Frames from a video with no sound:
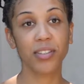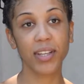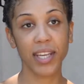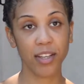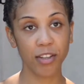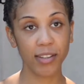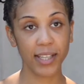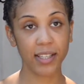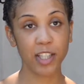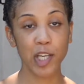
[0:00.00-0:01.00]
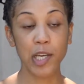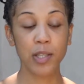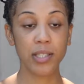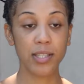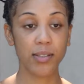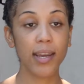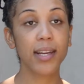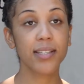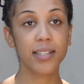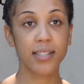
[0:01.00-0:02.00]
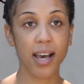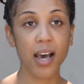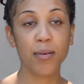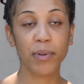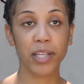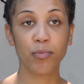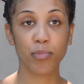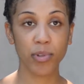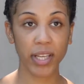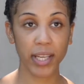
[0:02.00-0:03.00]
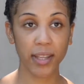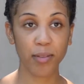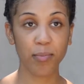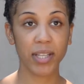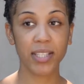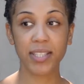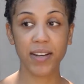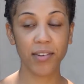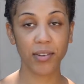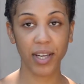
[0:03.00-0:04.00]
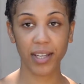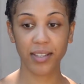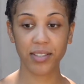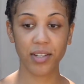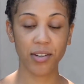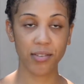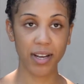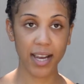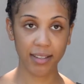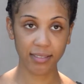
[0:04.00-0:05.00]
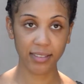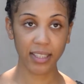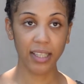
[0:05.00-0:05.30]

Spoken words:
can't go there. It's okay to stop and breathe, but it's never okay to turn around.